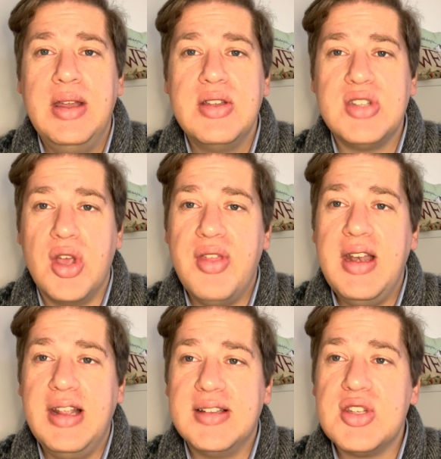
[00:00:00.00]
So then
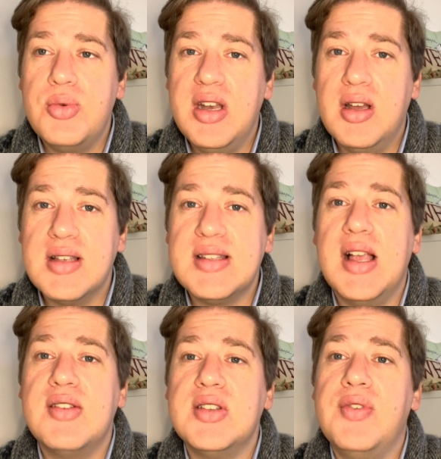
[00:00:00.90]
let us rid
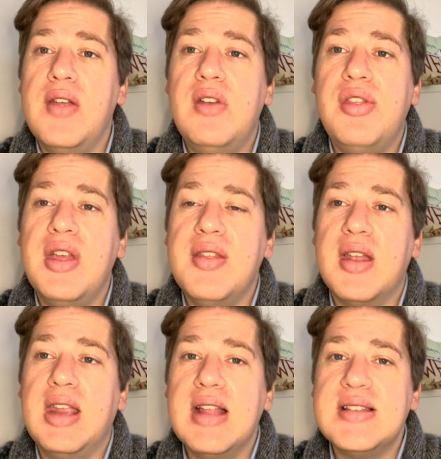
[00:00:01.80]
ourselves of everything
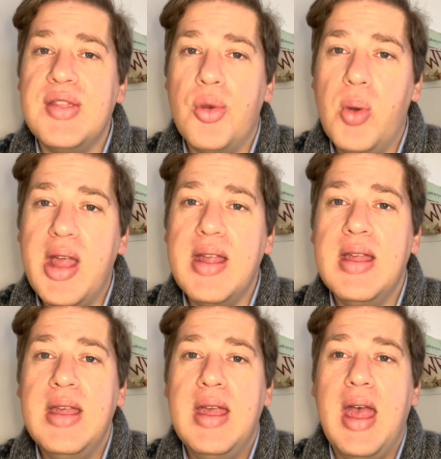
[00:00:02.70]
that gets in the way
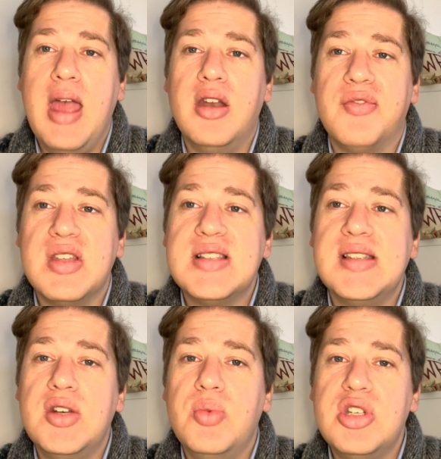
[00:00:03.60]
and of the
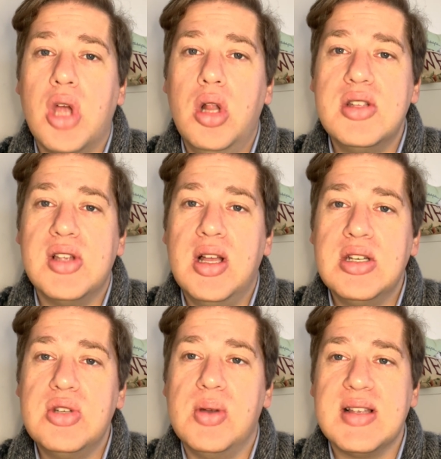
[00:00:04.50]
sin which holds on
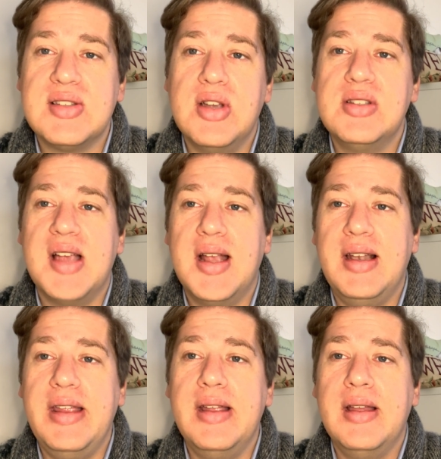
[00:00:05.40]
to us so
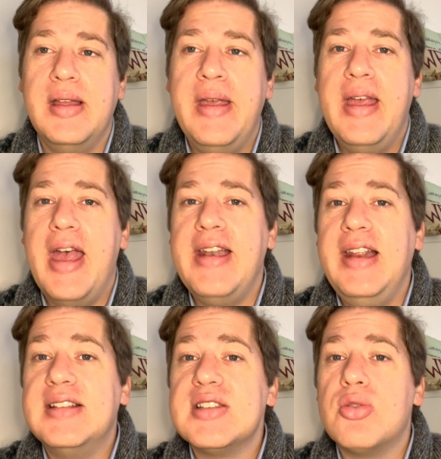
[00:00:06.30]
tightly. And
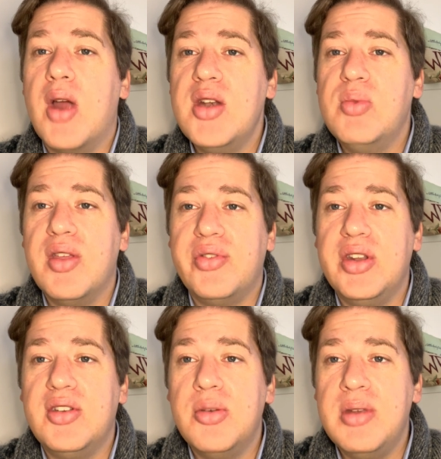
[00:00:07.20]
let us run with
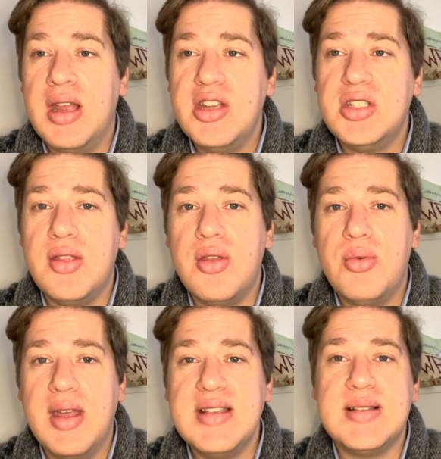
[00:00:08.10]
determination the
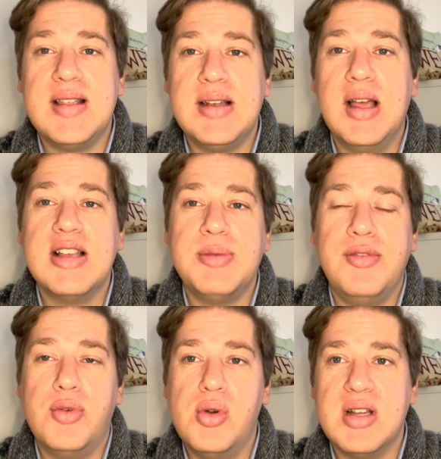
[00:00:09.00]
race that lies
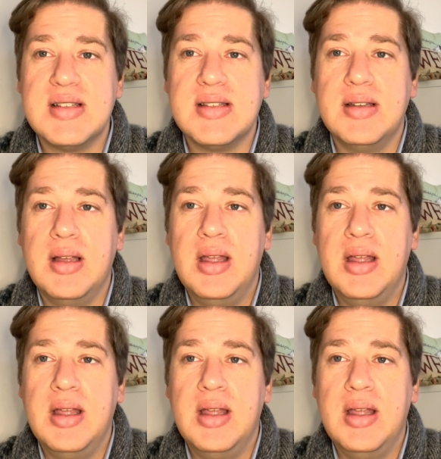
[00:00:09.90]
before us.